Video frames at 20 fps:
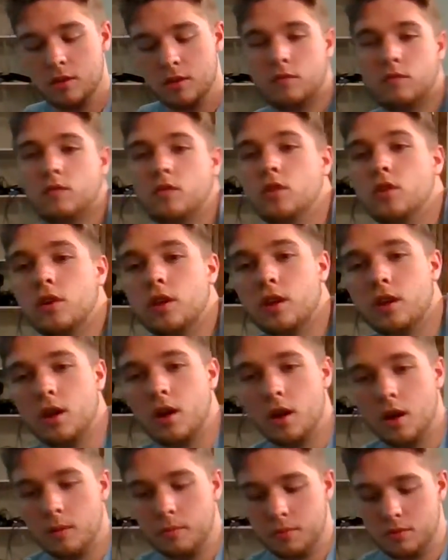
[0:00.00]
hook it
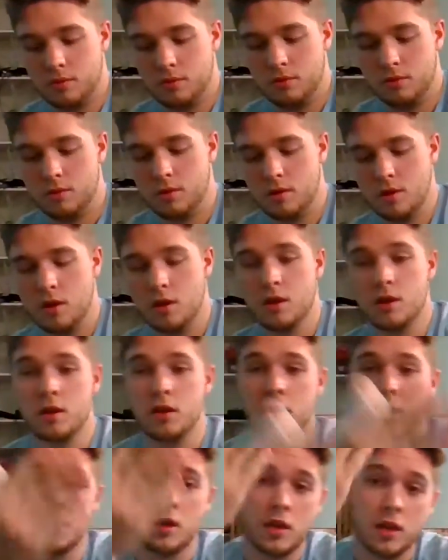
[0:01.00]
up,
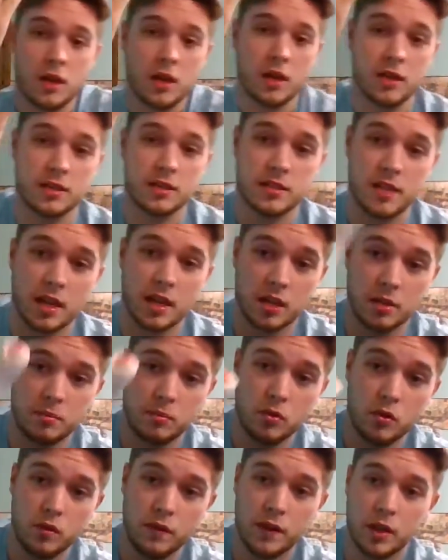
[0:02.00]
and it's not going to
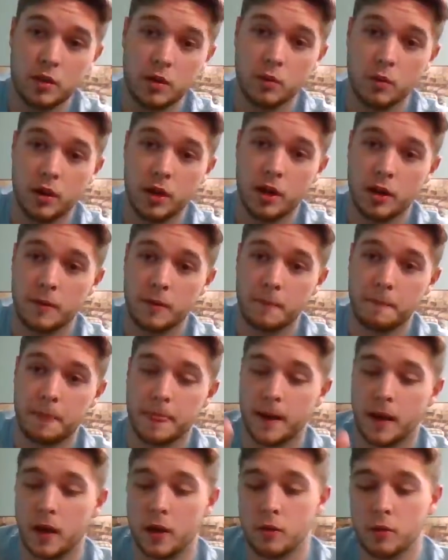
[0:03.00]
move anywhere.
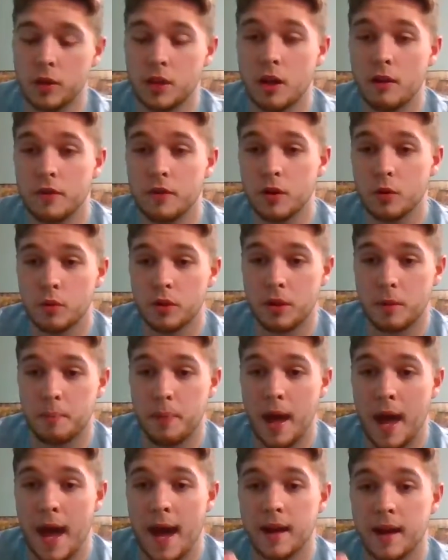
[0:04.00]
We covered it with a
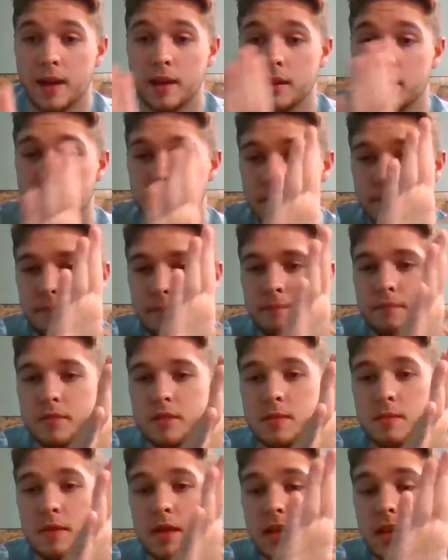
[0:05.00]
padding to
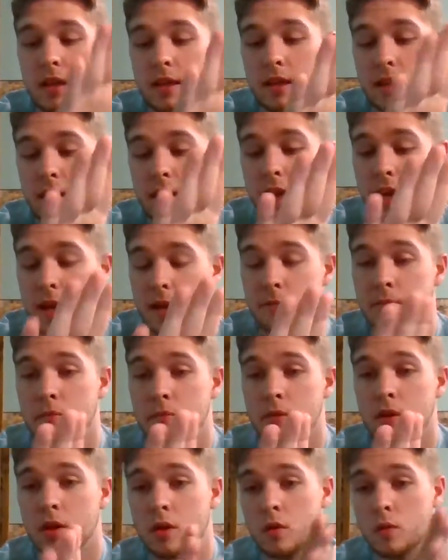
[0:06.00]
make it game
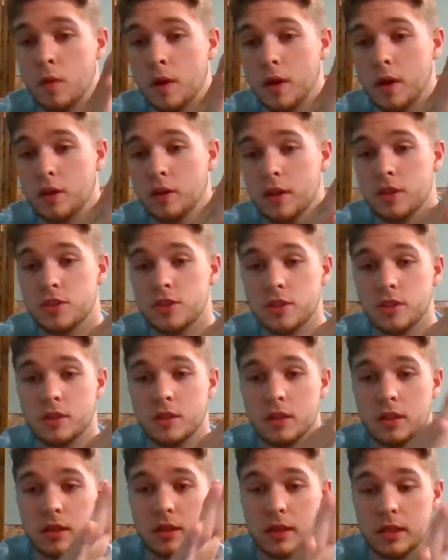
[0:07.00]
regulation
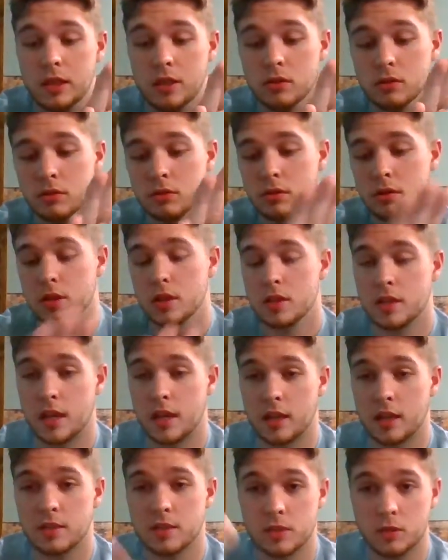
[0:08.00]
and legal. I
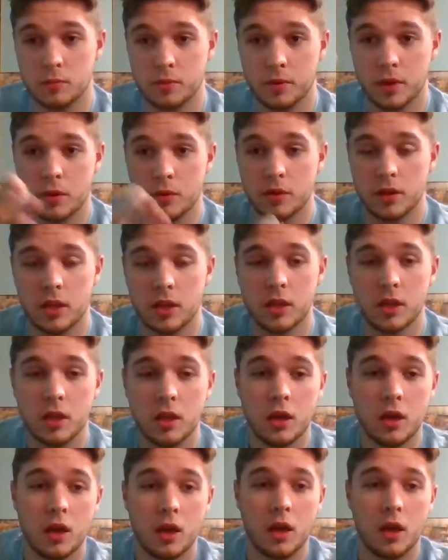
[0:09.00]
could still play with it.
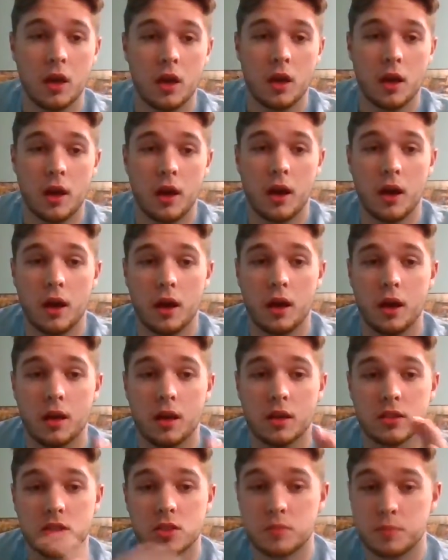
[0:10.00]

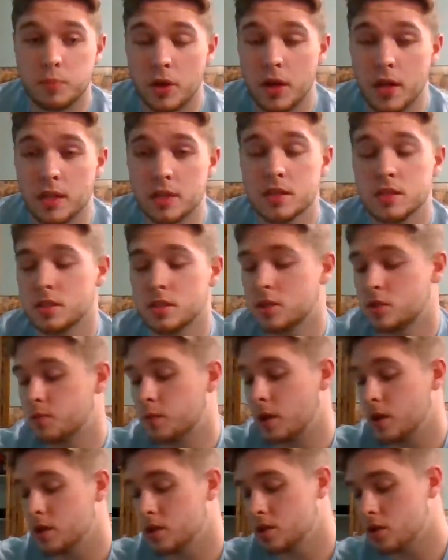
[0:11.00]
Sprains
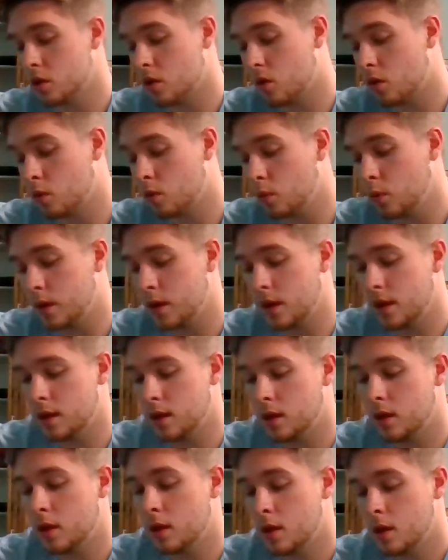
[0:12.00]

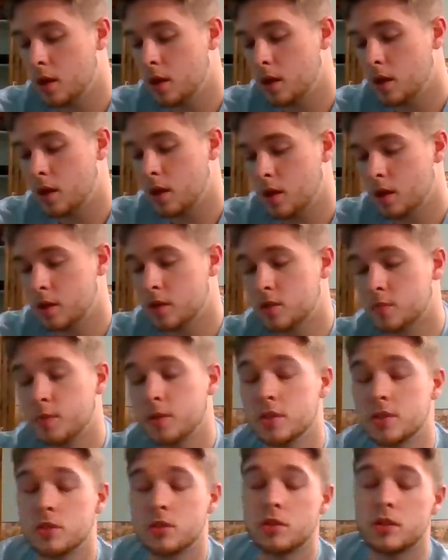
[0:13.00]

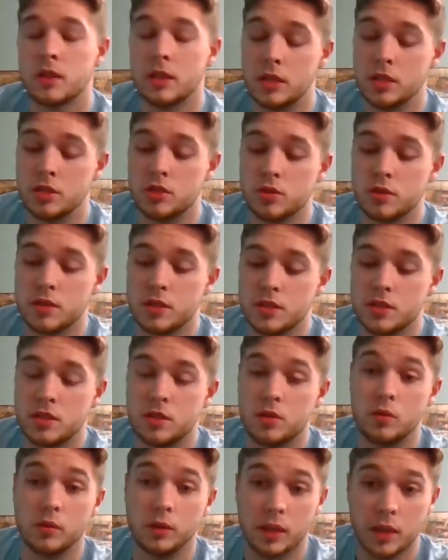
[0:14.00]
are injuries to
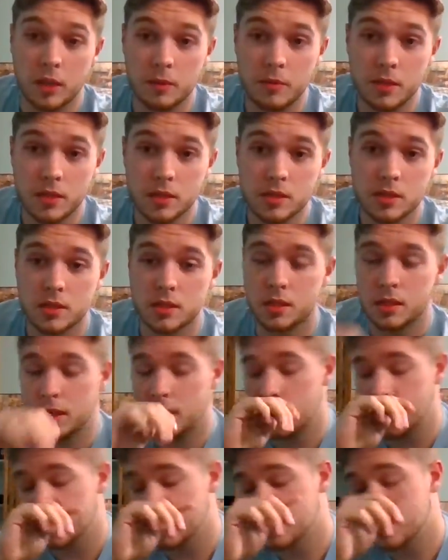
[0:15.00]
ligaments.
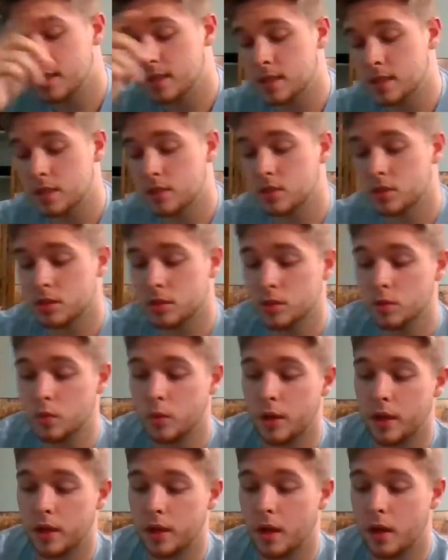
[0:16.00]
It's essentially
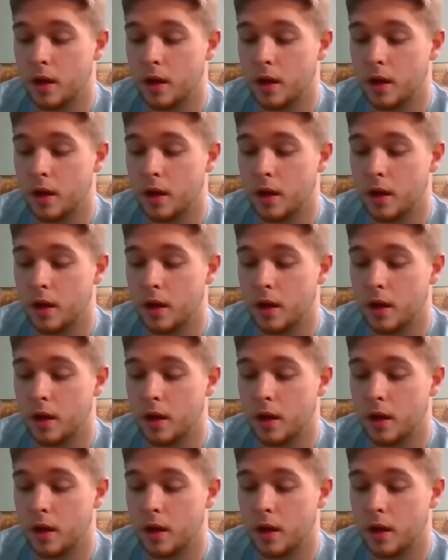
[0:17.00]
when